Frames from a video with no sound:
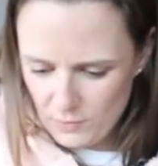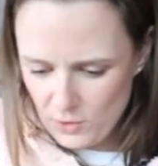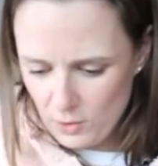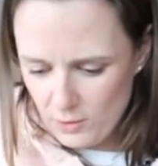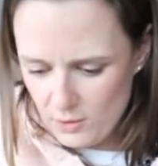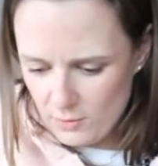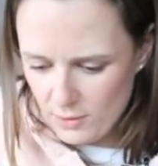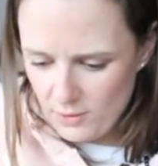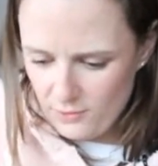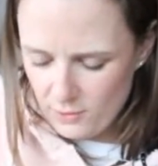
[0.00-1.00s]
So you just
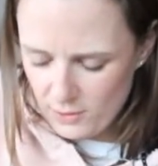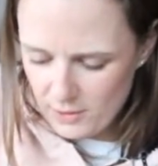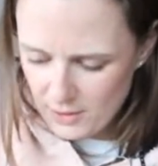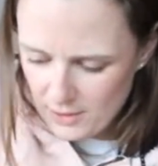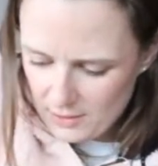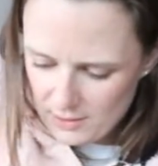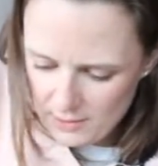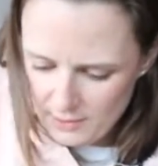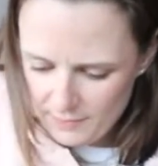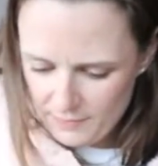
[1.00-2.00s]
want to fold this
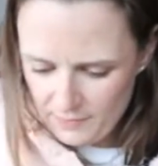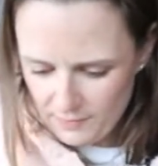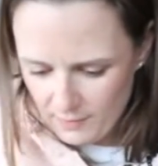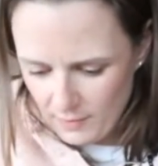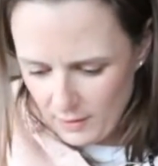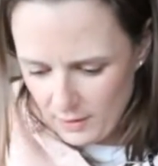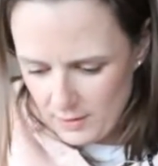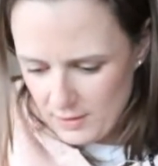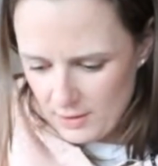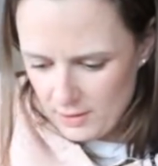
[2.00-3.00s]

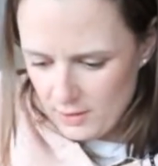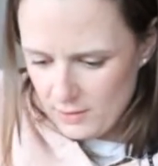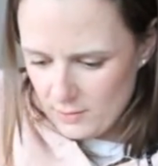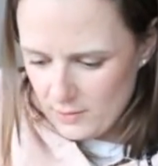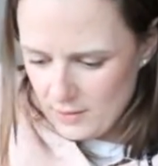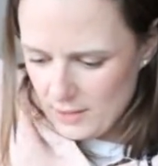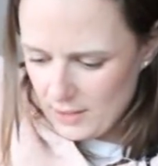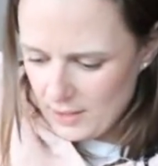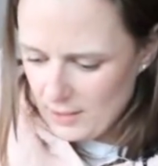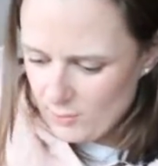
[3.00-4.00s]
until you don't see
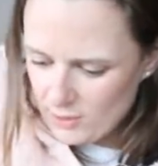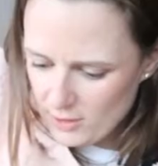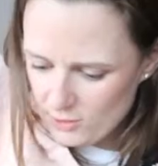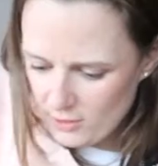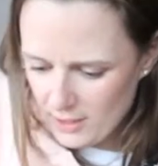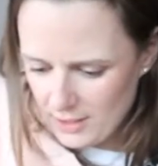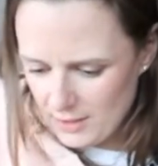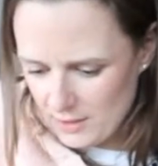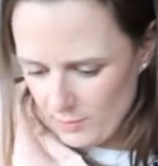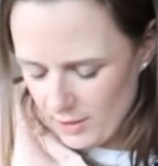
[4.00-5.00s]
any more dry
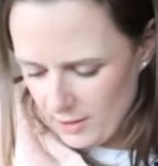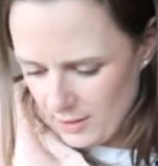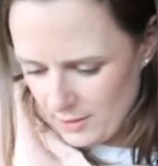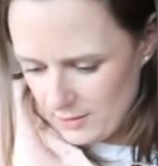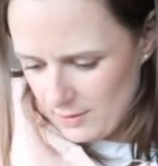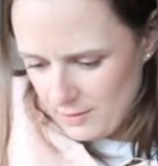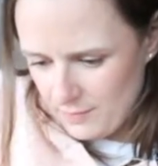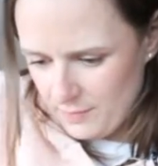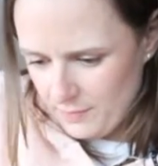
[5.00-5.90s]
spots.